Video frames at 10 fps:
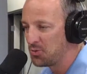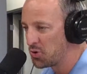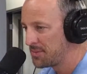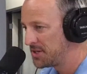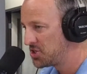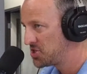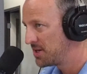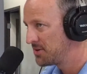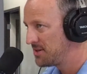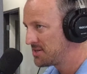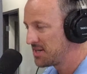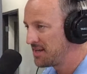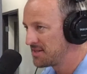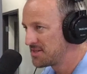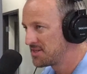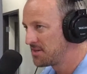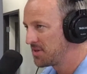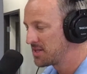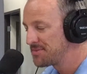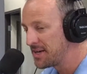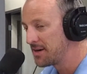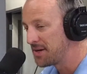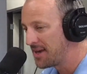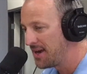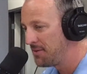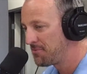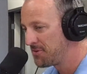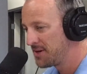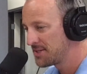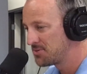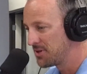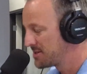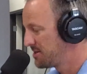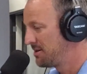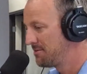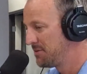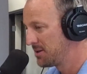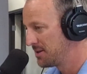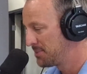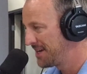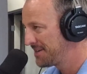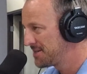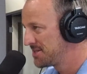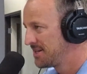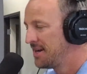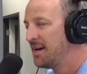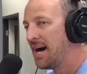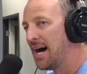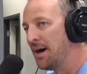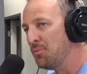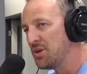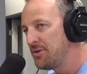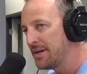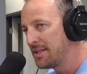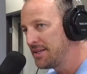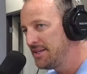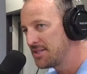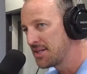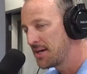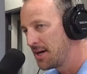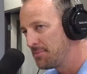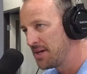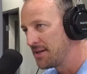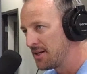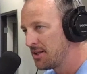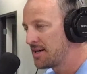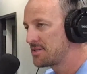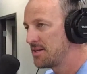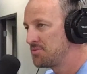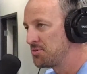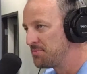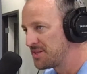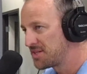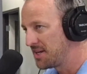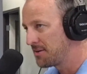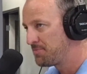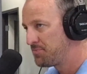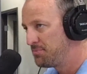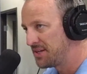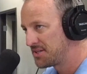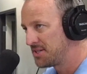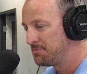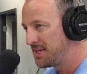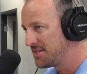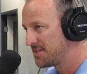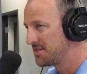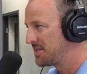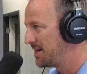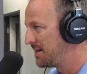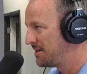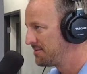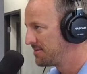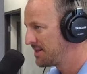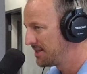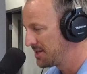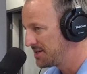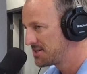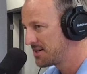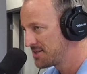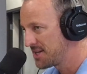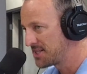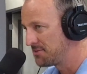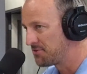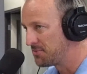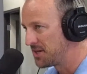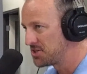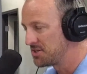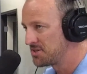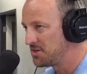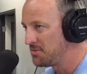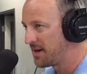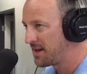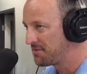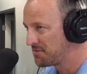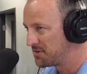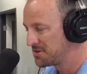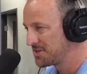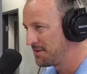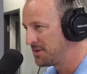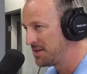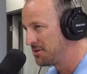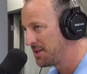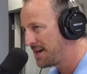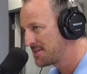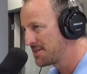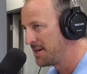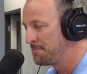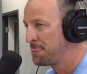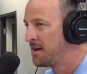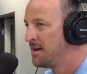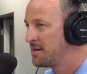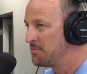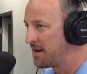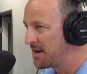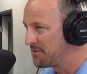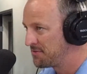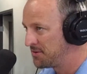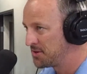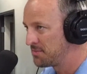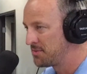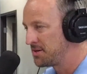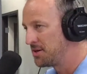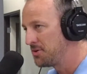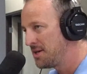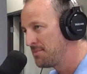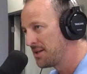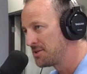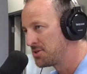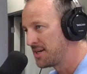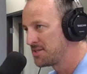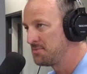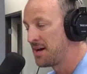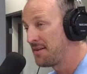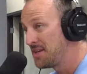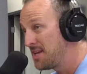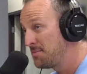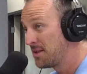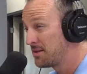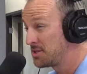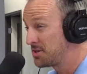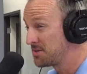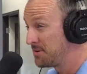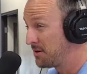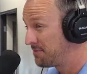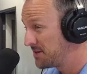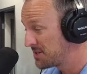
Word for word: Uh, the one I'm going to share with you today, this is something that's become a game for us. We like to call it fill in the blanks. Um, when you get leads that come in, a lot of times you're missing bits and pieces of the lead's contact information. So you might have a first name, but no last name. You might have a phone number, but no email address. You might have an email address, but no